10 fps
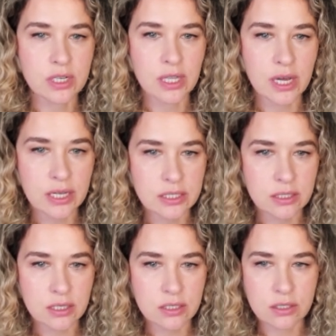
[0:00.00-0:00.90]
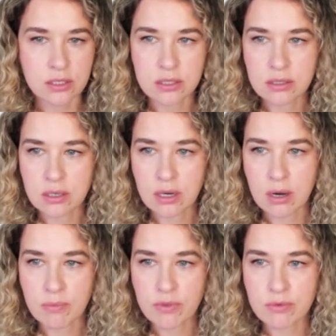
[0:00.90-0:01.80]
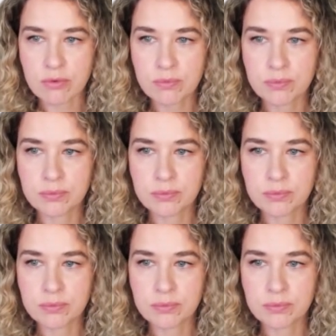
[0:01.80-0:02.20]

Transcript: light doesn't come through.